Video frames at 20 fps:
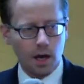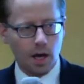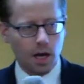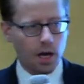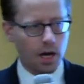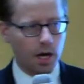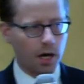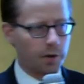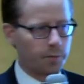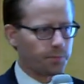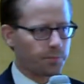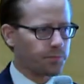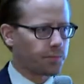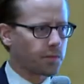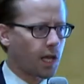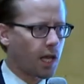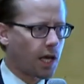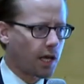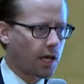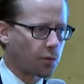
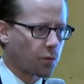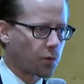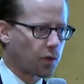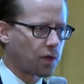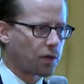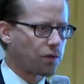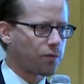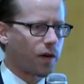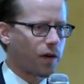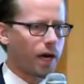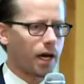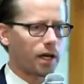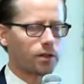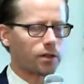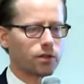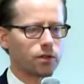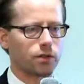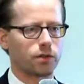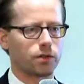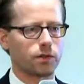And one of the
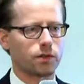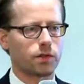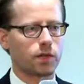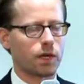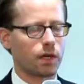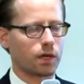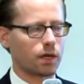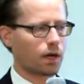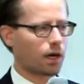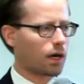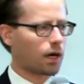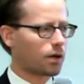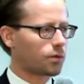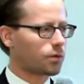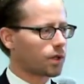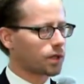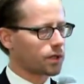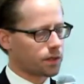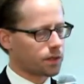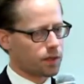factors,
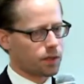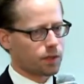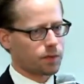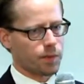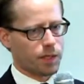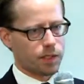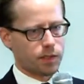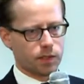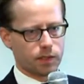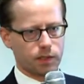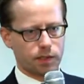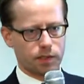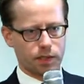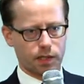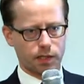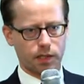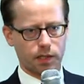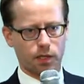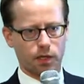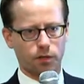well, it basically
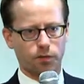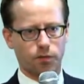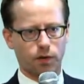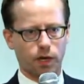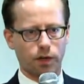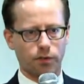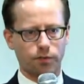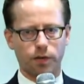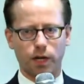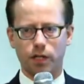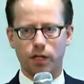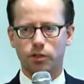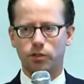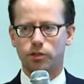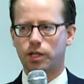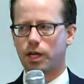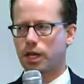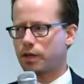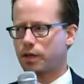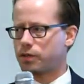sets out a 5-factor
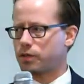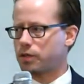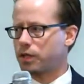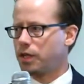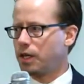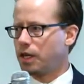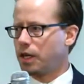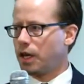test.